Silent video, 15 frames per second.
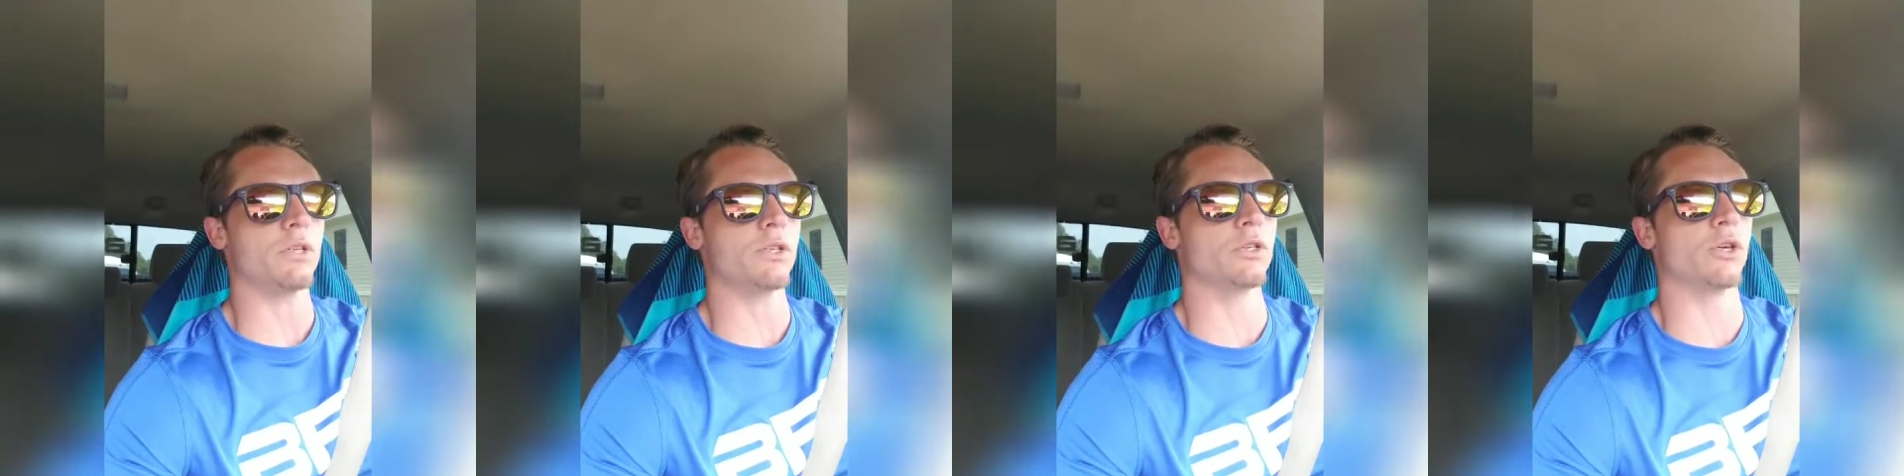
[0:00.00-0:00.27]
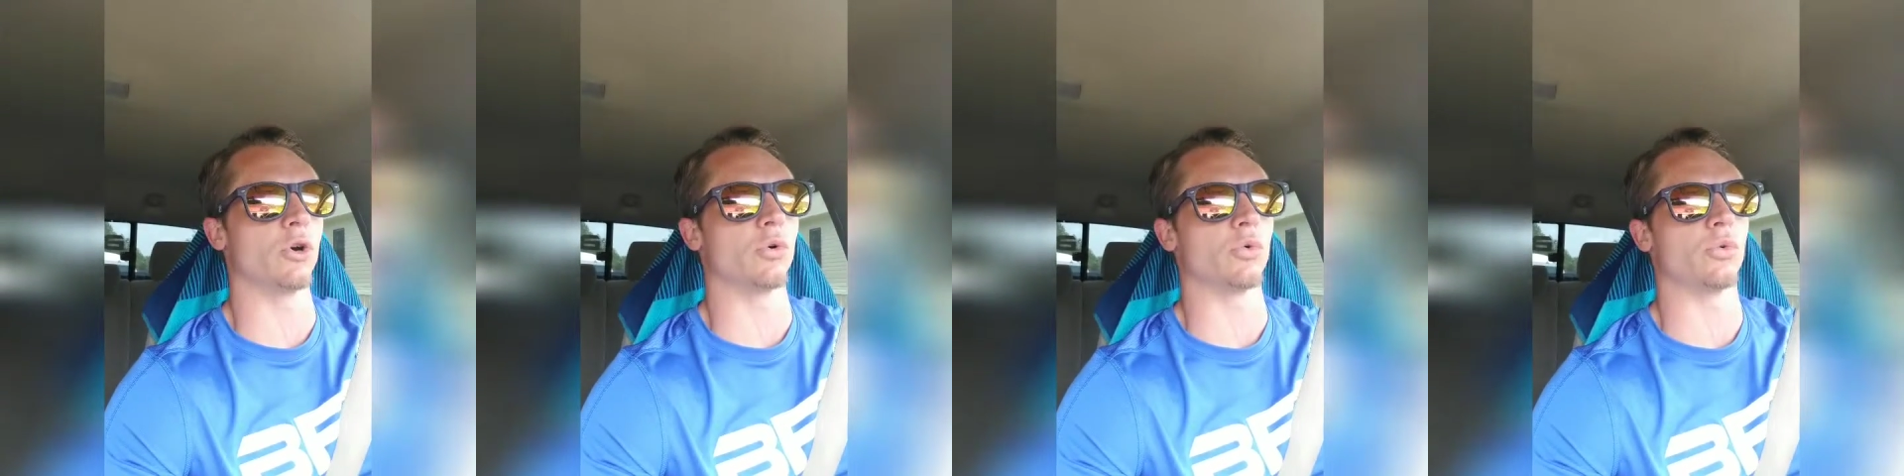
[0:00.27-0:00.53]

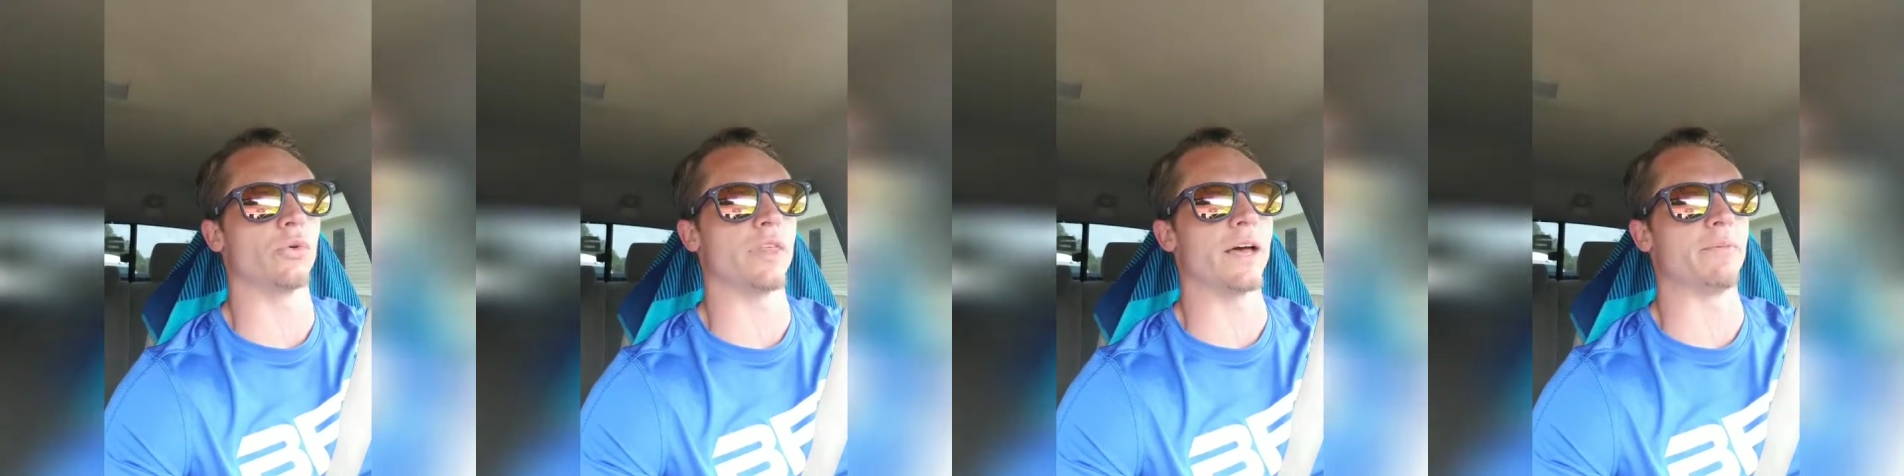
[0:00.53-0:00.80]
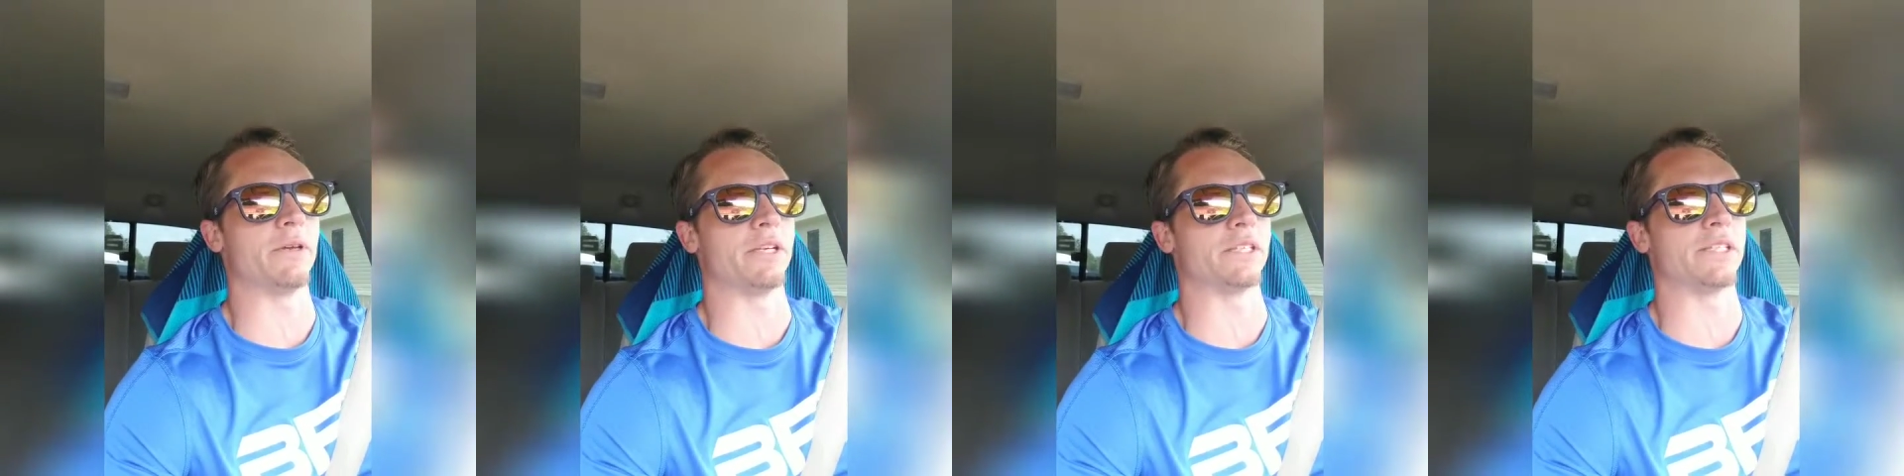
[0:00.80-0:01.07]
So with
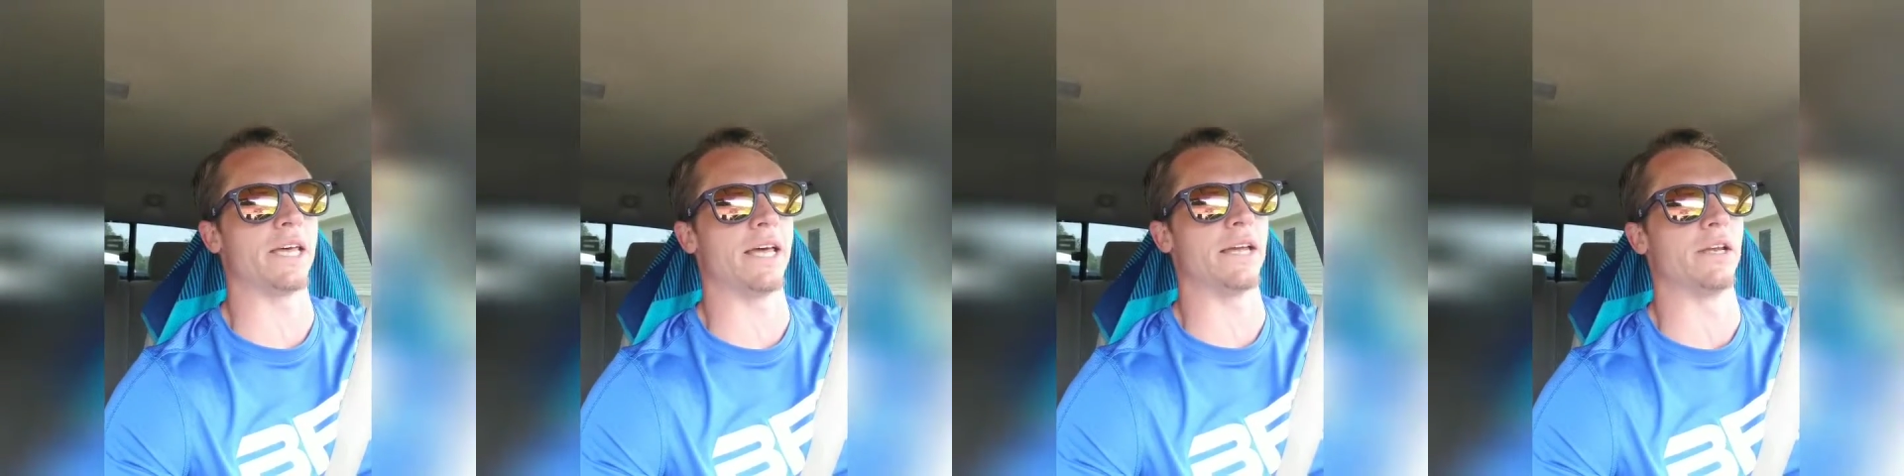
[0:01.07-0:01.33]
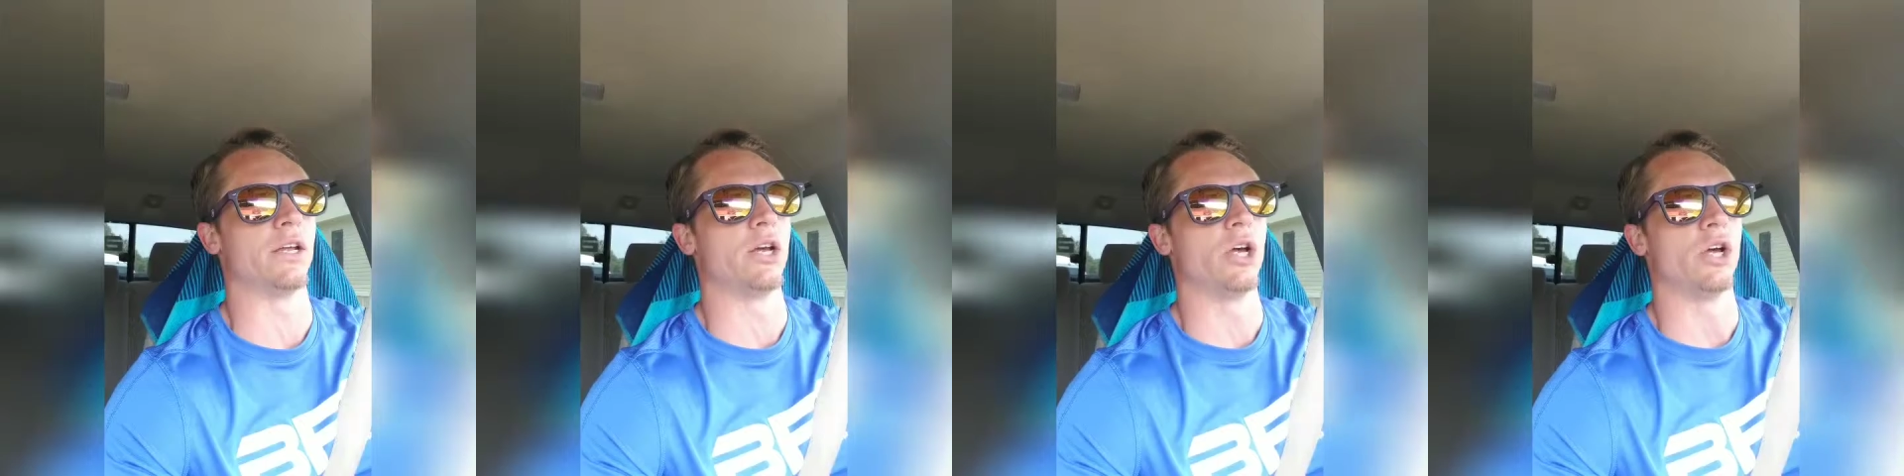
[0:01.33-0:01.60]
that being
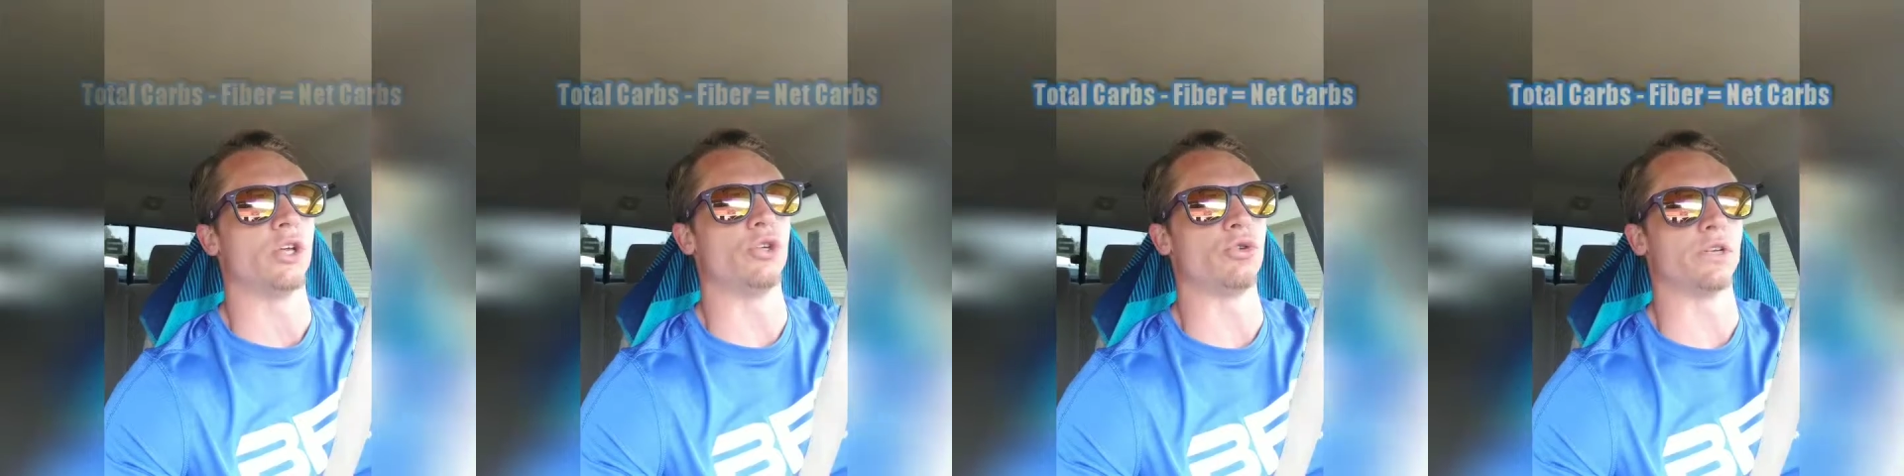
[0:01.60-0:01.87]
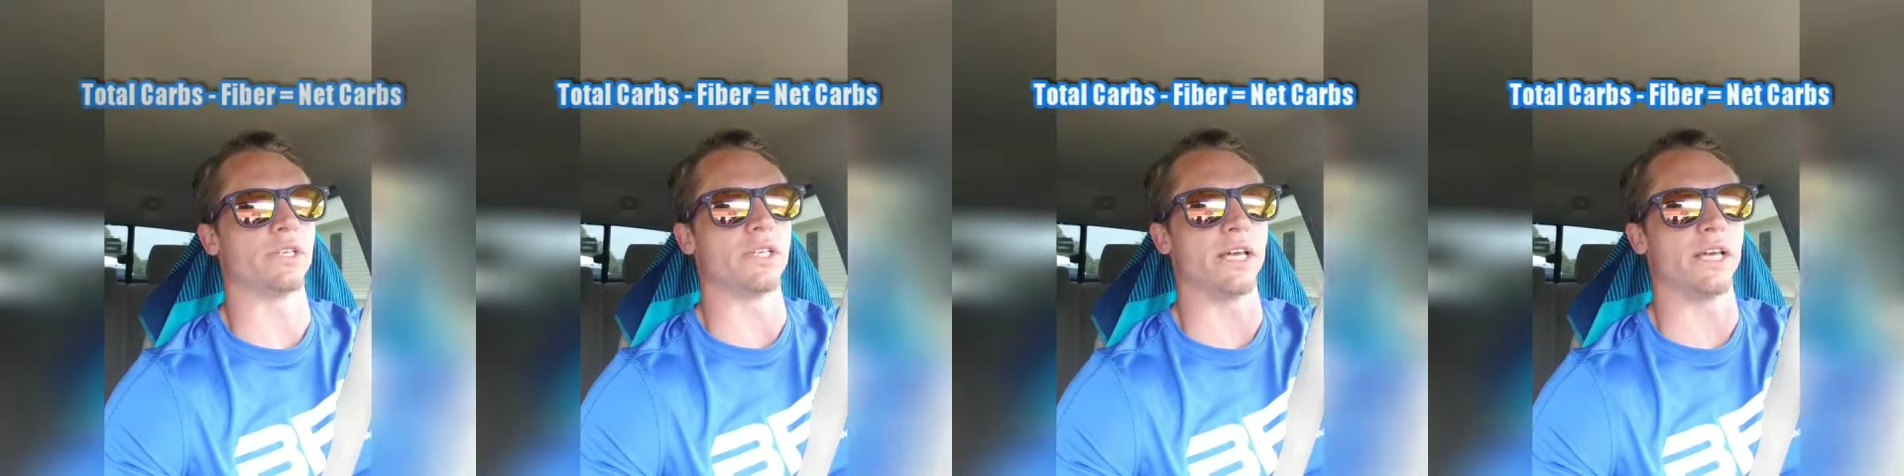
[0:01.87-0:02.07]
said, you can